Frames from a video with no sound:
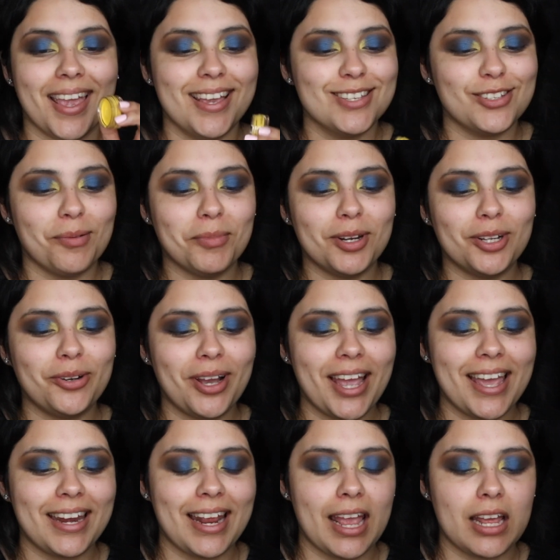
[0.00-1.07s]
So I'm going to go
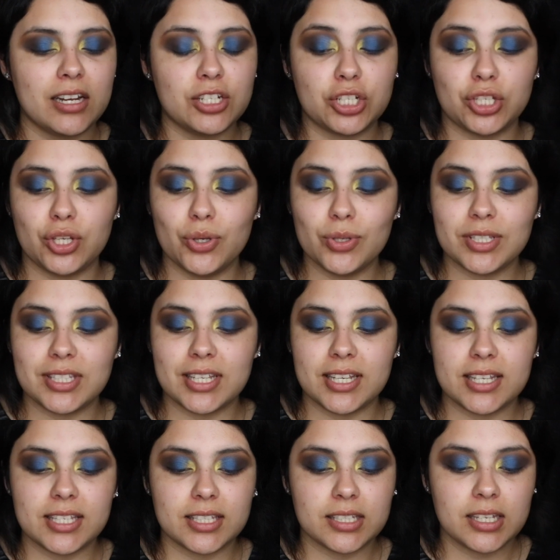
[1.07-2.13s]
ahead and use
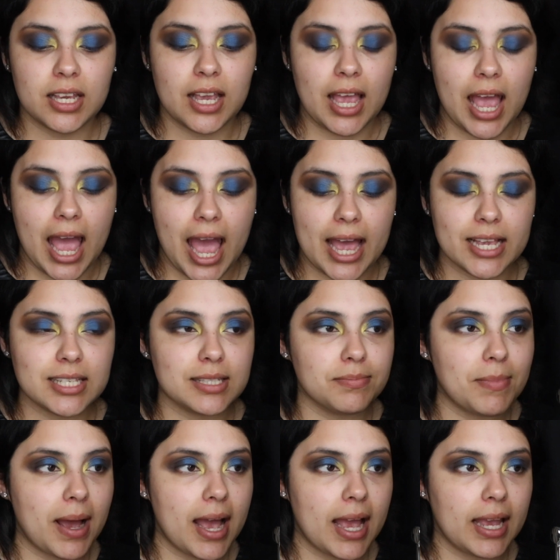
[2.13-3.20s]
this as
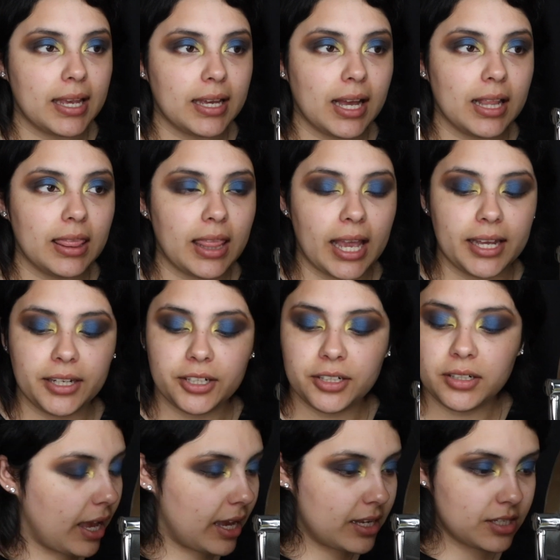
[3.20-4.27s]
my liner,
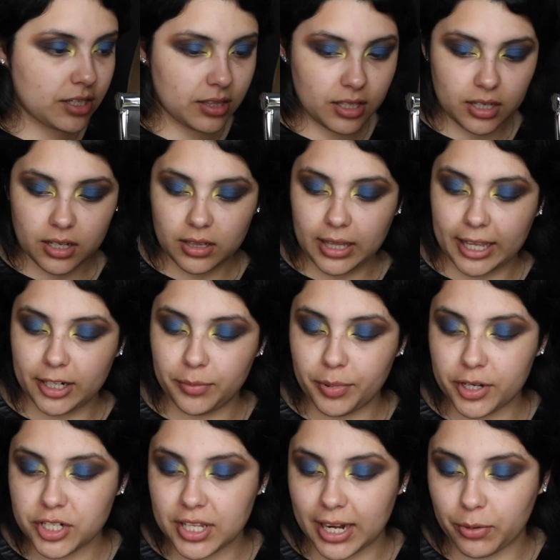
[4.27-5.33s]
and the liner
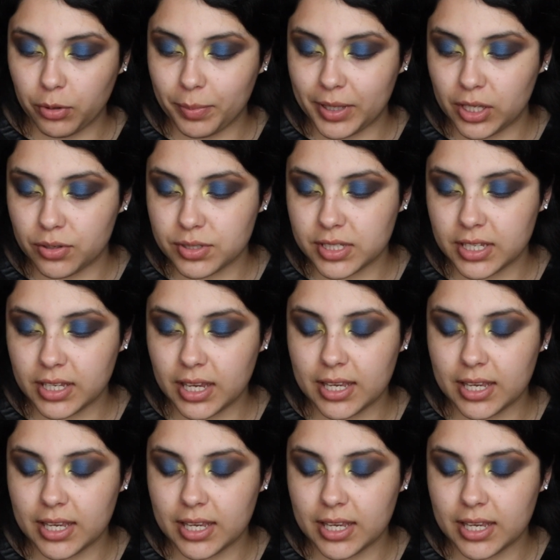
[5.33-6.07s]
brush that I will be using